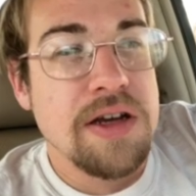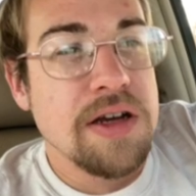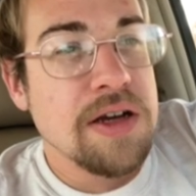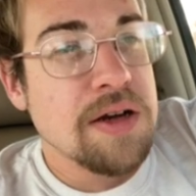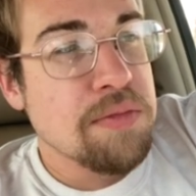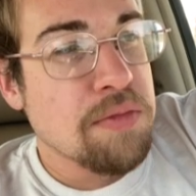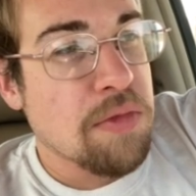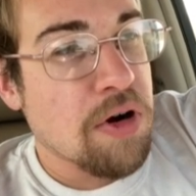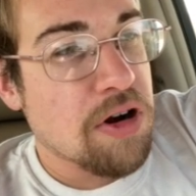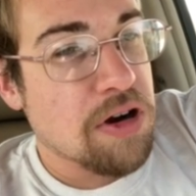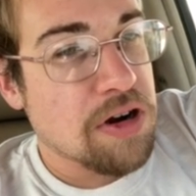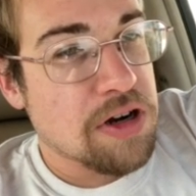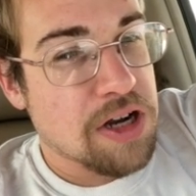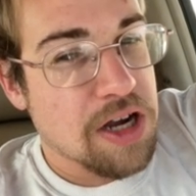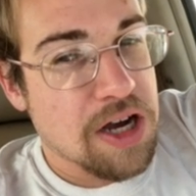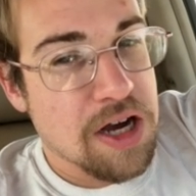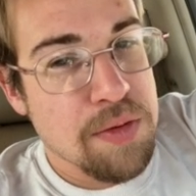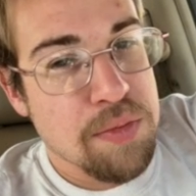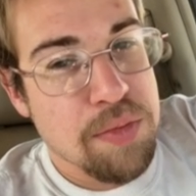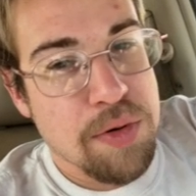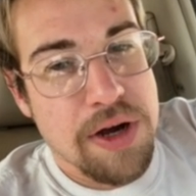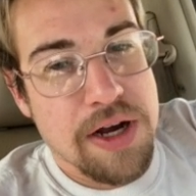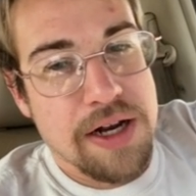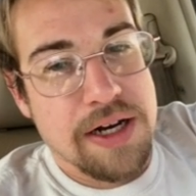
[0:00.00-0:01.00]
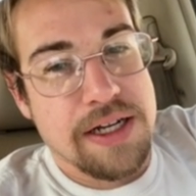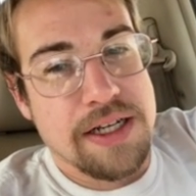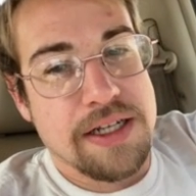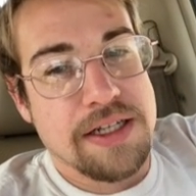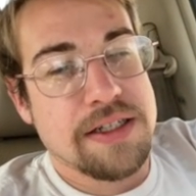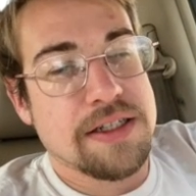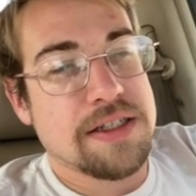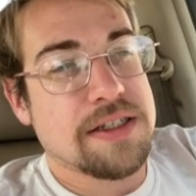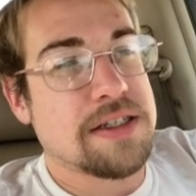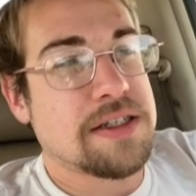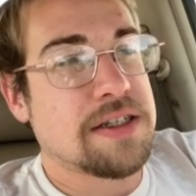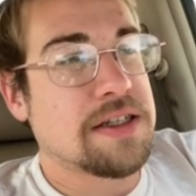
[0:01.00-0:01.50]
markup on
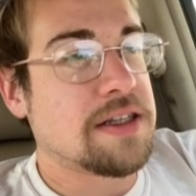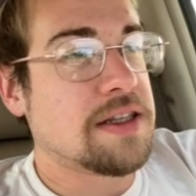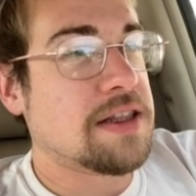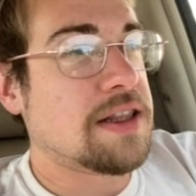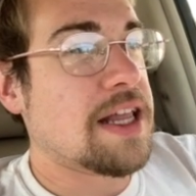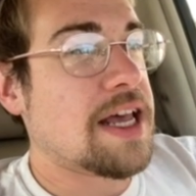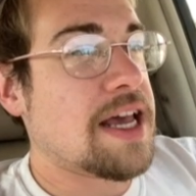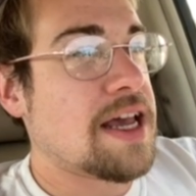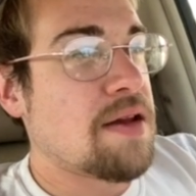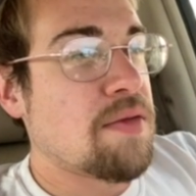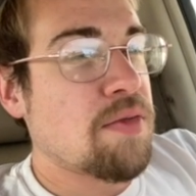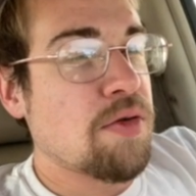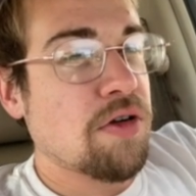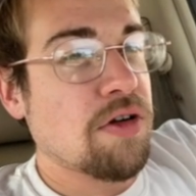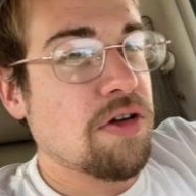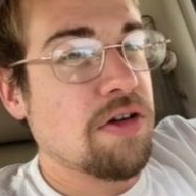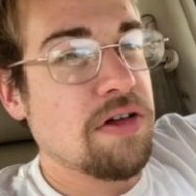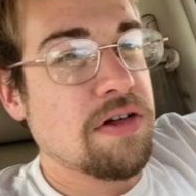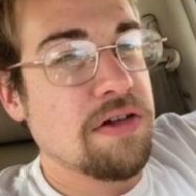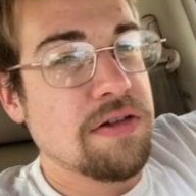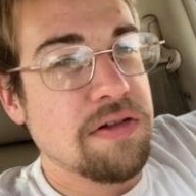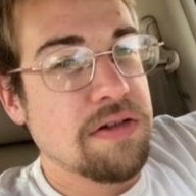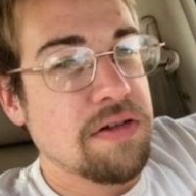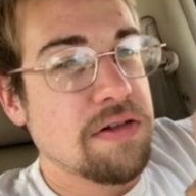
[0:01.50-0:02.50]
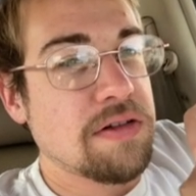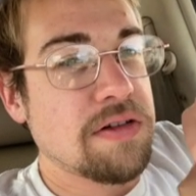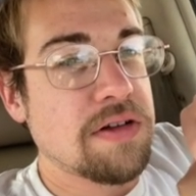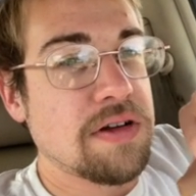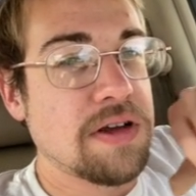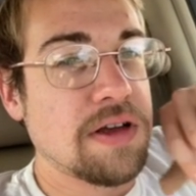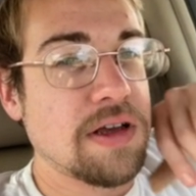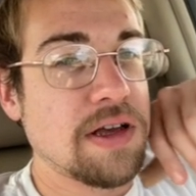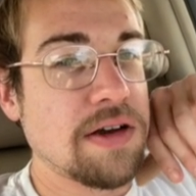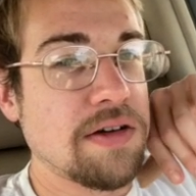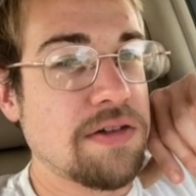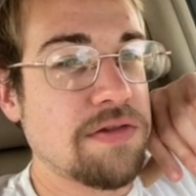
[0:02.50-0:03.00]
his labor
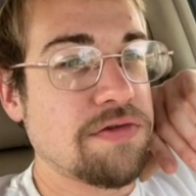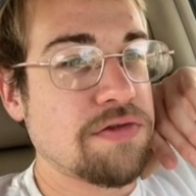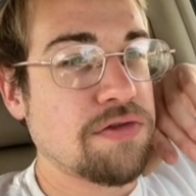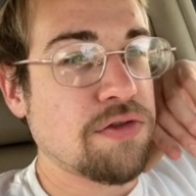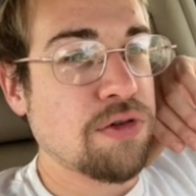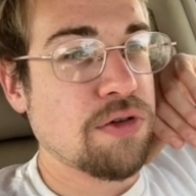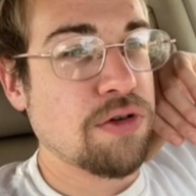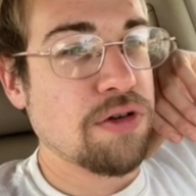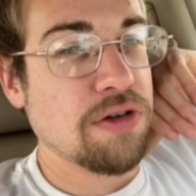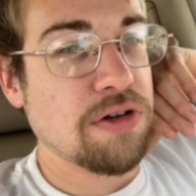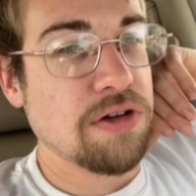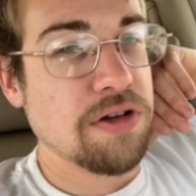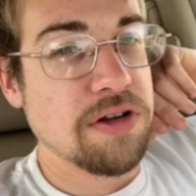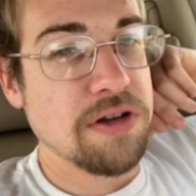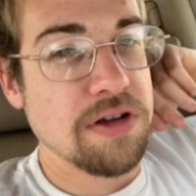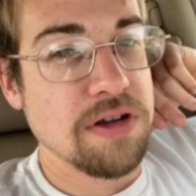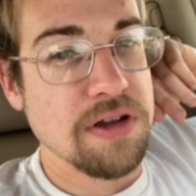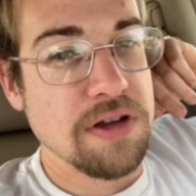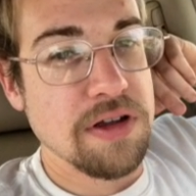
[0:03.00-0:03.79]
for